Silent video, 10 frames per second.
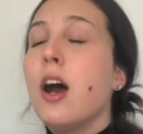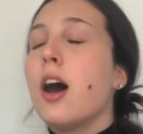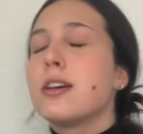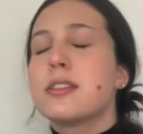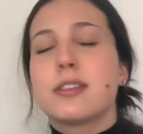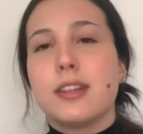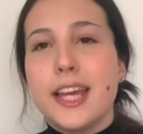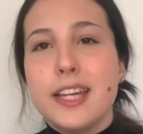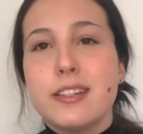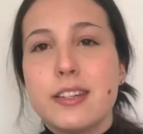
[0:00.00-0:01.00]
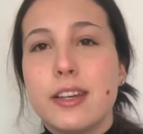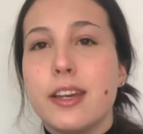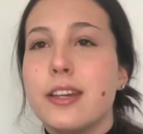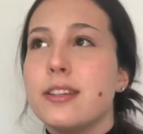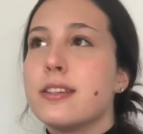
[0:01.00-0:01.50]
A slate
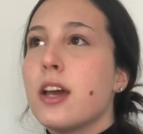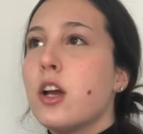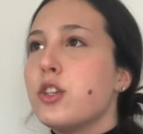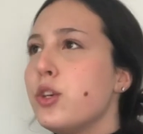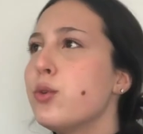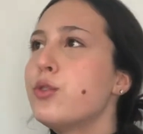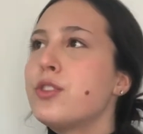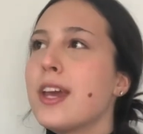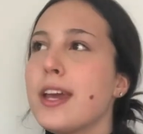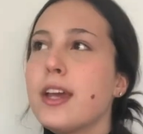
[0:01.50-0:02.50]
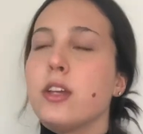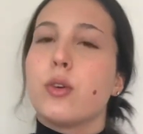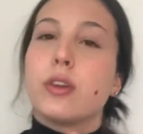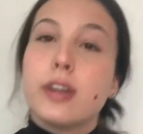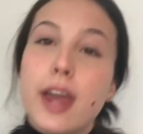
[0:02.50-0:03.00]
is you saying
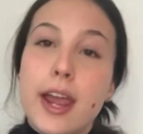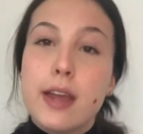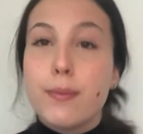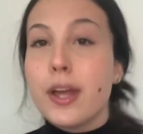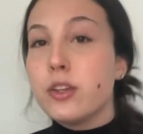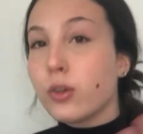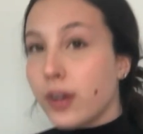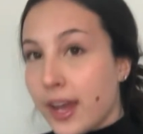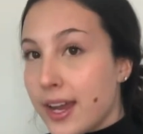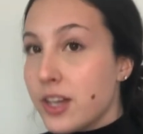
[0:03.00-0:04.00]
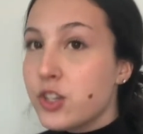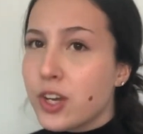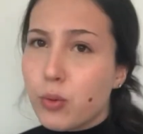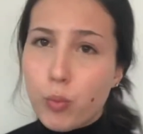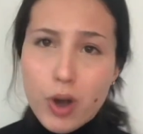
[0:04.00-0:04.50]
your name and your age
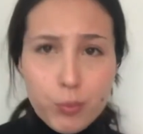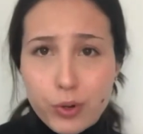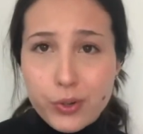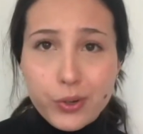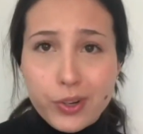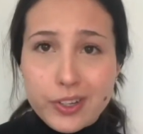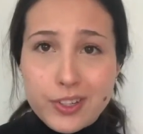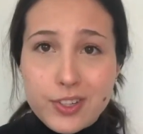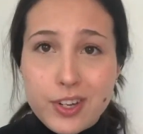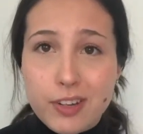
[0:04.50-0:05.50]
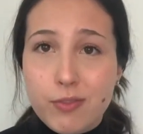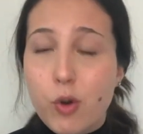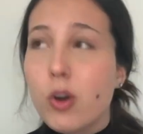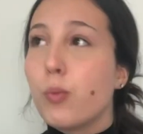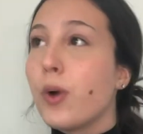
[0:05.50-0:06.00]
and what role you're auditioning
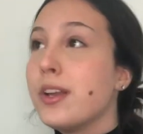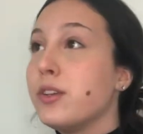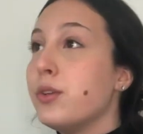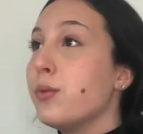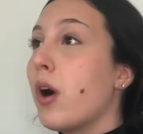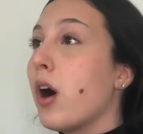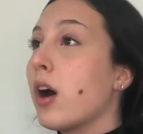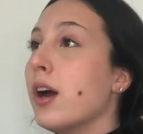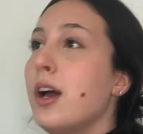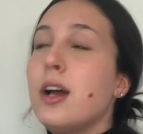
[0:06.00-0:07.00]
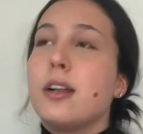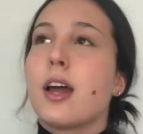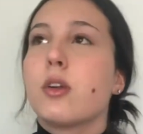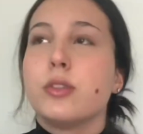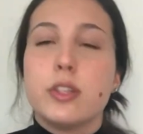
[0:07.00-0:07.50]
for when you are
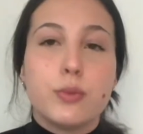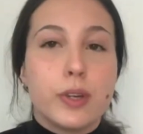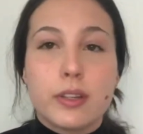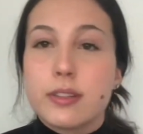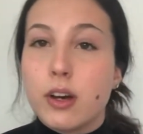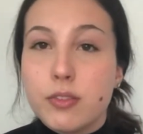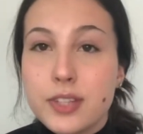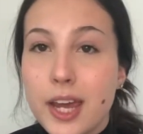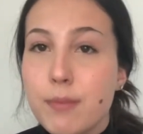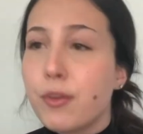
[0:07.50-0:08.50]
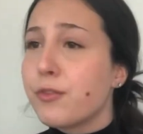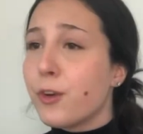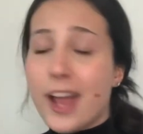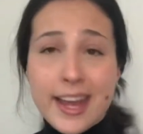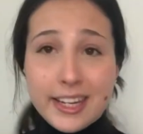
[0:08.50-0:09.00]
not only doing a self-tape, but for
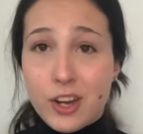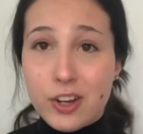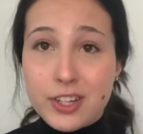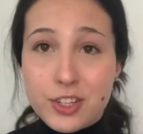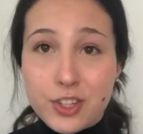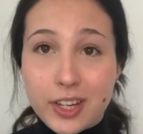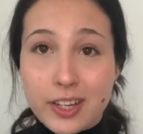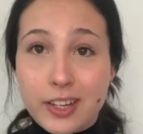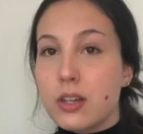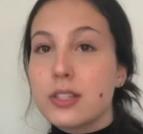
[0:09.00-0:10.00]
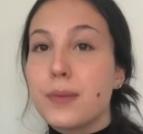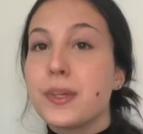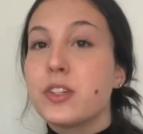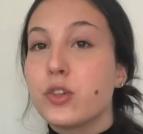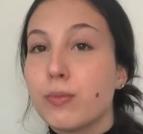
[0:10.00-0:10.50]
any audition.
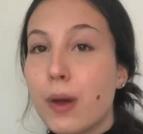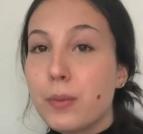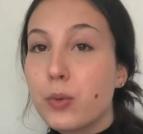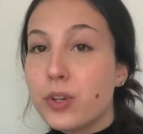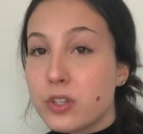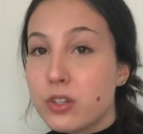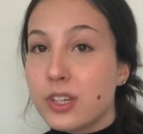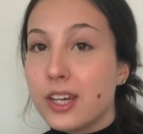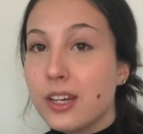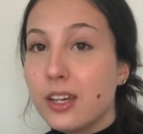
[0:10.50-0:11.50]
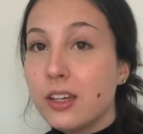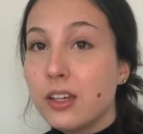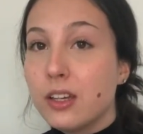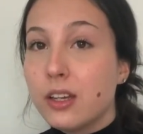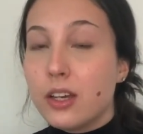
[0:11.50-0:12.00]
Something to remember when you're slating
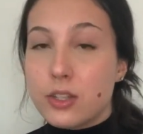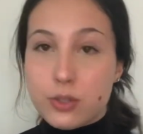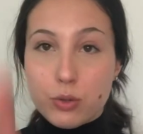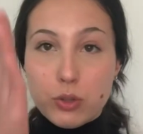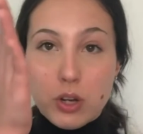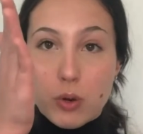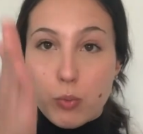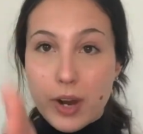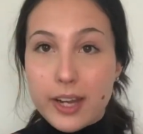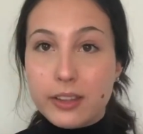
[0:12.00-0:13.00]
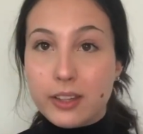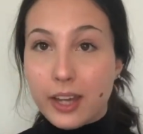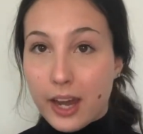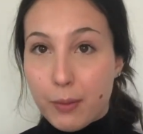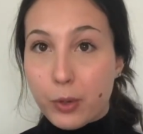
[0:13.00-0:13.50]
is to look right at the
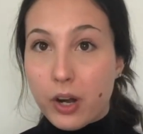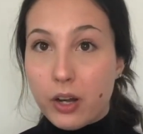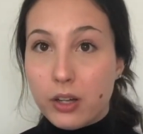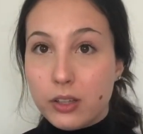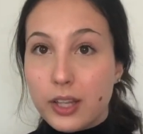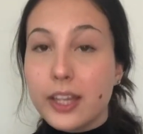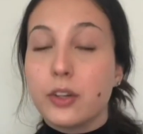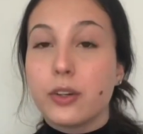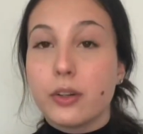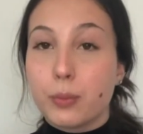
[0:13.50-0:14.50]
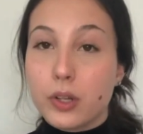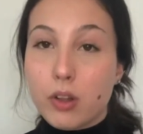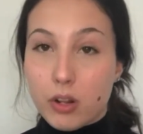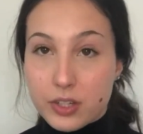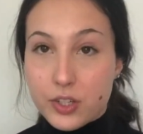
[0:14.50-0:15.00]
camera, like you're in a real
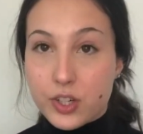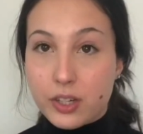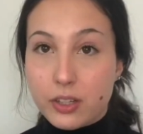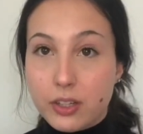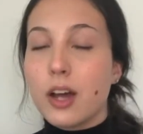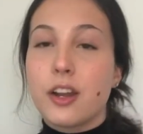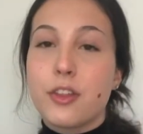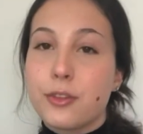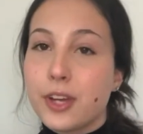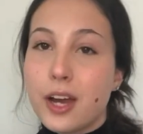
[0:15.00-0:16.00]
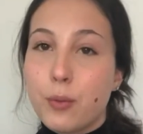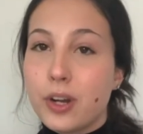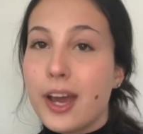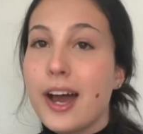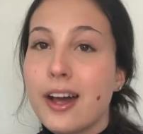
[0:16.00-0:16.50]
audition. Another thing I want to
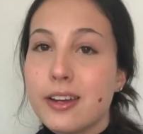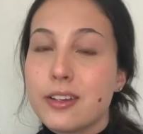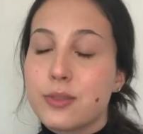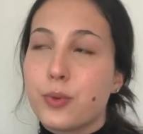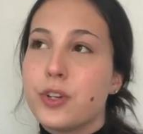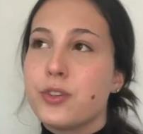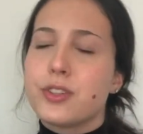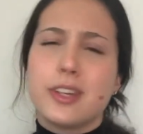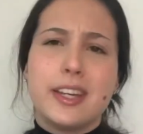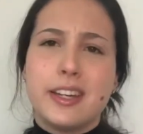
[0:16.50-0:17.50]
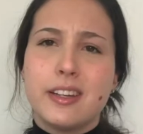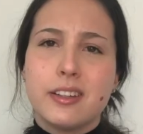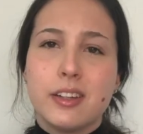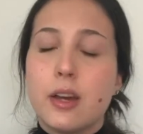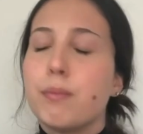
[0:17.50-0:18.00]
add is when you're slating,
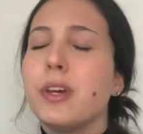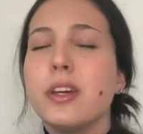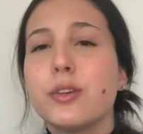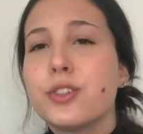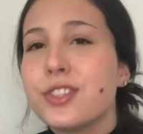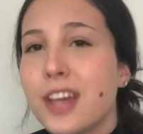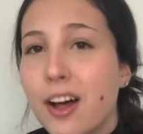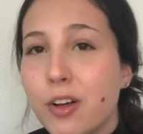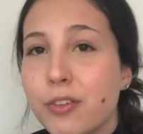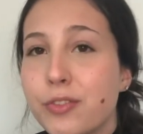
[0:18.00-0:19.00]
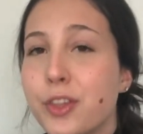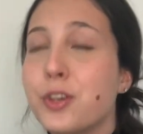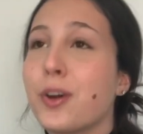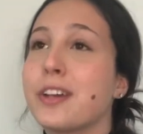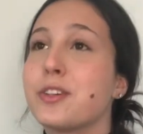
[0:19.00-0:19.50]
be yourself. The
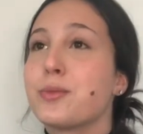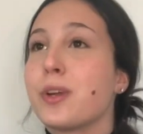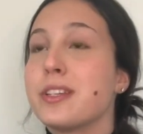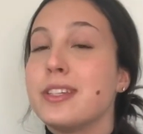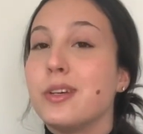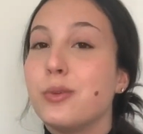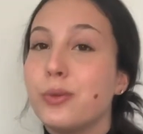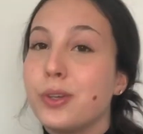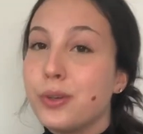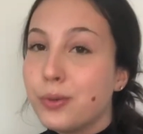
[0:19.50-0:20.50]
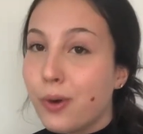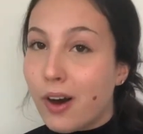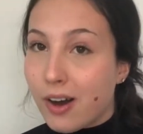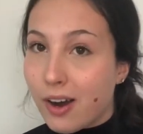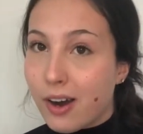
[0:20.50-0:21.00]
directors want to see who you
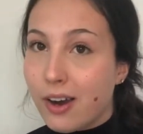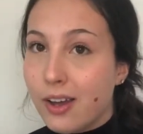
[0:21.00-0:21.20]
are.